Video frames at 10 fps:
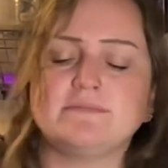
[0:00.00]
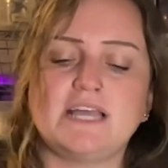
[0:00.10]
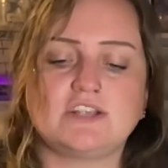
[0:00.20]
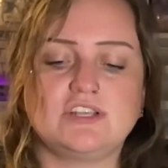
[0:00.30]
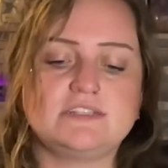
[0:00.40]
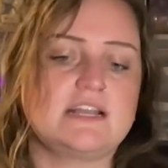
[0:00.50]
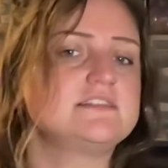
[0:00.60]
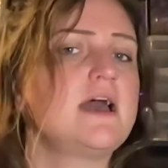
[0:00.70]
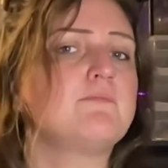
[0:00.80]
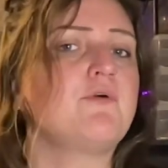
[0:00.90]
actually, it's like
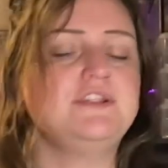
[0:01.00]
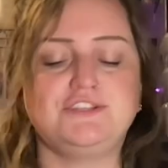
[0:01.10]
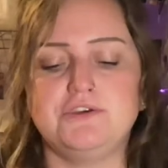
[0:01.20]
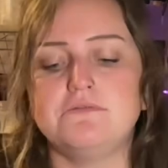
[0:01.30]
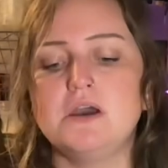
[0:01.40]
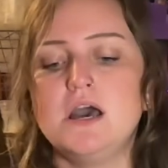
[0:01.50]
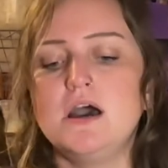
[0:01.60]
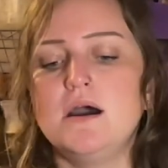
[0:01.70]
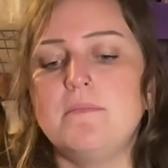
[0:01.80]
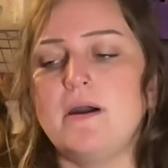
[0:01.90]

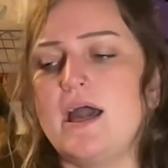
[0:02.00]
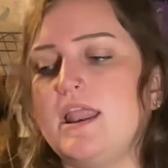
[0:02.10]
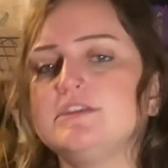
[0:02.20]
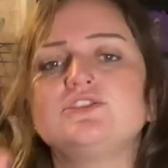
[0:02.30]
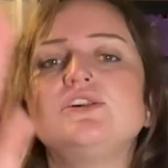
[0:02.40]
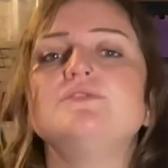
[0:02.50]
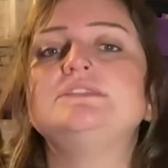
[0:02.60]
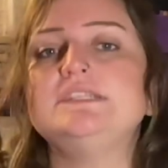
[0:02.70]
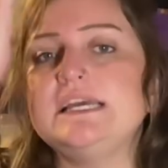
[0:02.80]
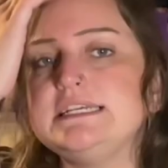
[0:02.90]
10.2, but it's close
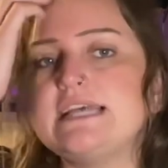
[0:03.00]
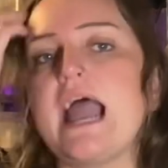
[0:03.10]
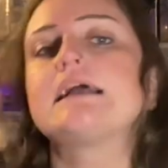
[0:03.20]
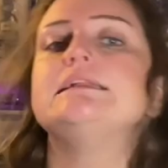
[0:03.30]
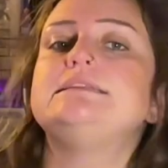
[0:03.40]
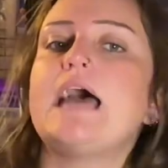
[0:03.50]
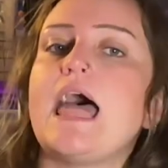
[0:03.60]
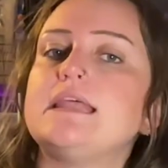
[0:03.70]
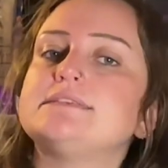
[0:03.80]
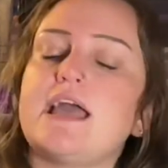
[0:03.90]
to exactly
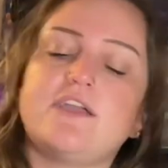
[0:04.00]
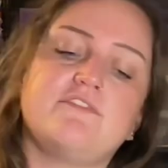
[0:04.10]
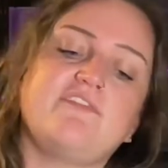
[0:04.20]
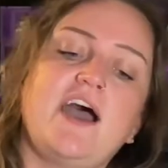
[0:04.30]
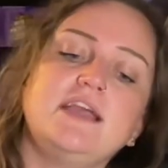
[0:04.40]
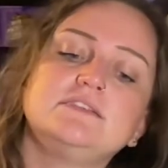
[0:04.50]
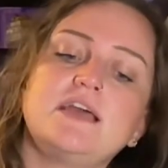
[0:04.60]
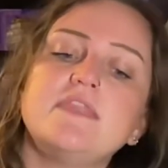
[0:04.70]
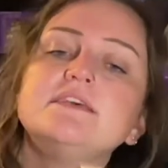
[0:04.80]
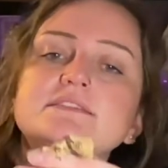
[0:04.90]
10 as I could find.
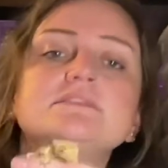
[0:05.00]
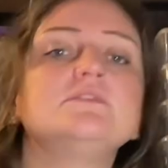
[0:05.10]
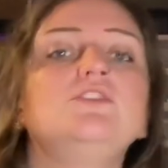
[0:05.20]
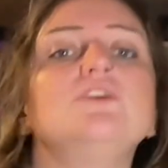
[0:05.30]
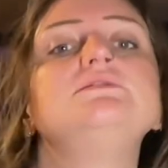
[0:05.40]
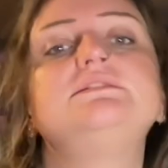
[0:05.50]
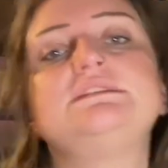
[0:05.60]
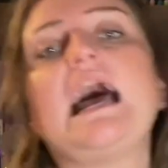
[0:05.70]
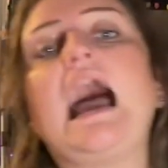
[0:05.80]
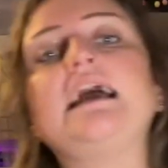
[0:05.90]
And this is a good
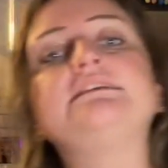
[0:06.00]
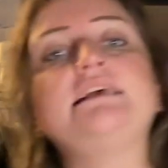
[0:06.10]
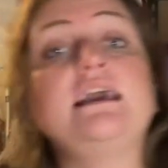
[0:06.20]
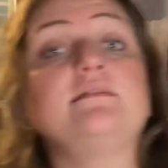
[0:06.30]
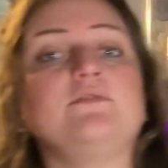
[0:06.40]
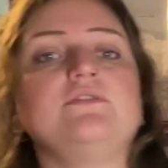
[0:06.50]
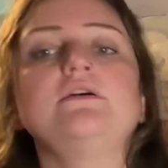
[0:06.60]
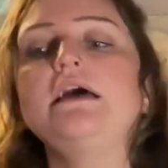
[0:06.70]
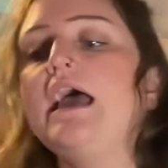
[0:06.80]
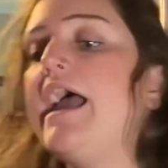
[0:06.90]
size animal,
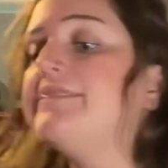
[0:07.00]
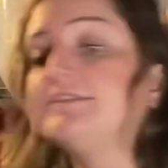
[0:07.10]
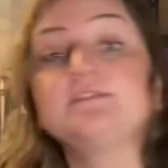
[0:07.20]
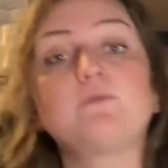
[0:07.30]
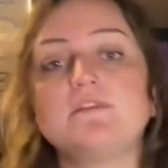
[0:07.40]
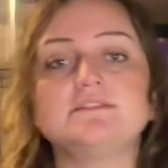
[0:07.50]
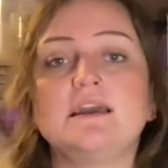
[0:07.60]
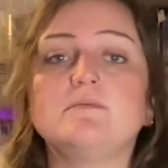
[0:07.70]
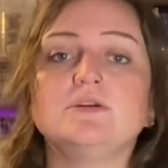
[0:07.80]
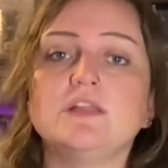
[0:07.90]
and this is where this
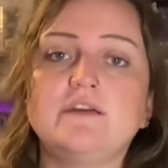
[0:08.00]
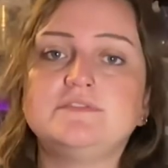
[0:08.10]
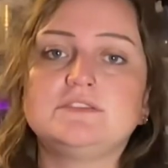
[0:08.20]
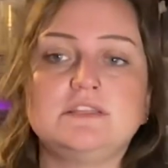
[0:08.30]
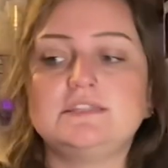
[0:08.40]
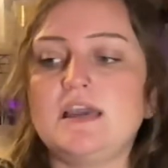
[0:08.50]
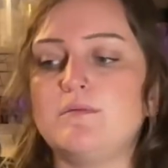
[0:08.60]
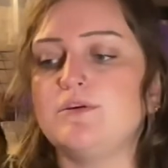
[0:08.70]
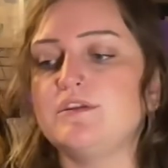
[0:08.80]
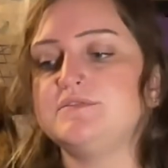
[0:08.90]
animal lives. This
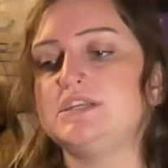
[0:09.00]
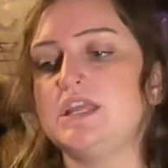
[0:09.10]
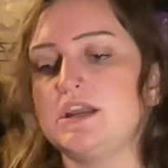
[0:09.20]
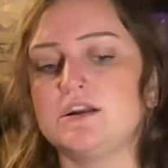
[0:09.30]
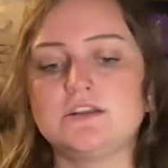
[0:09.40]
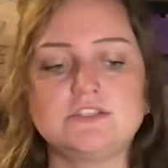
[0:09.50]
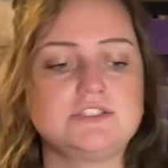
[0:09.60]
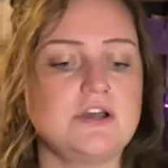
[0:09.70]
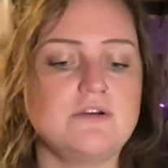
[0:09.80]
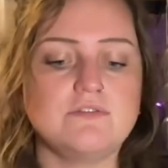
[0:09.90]
animal lives in here.
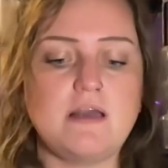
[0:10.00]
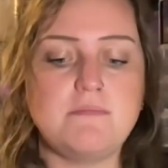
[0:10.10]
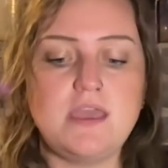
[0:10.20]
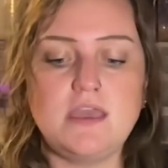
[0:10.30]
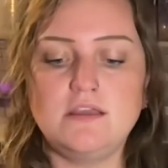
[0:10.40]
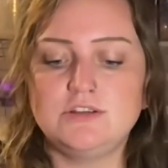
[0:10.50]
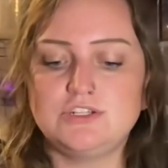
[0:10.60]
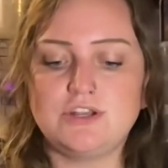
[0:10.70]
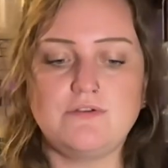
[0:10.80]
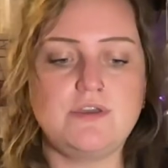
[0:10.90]
So let me
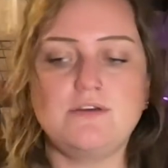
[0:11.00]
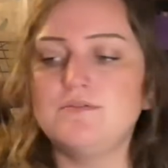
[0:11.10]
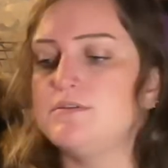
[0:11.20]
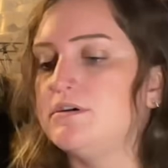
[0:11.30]
show you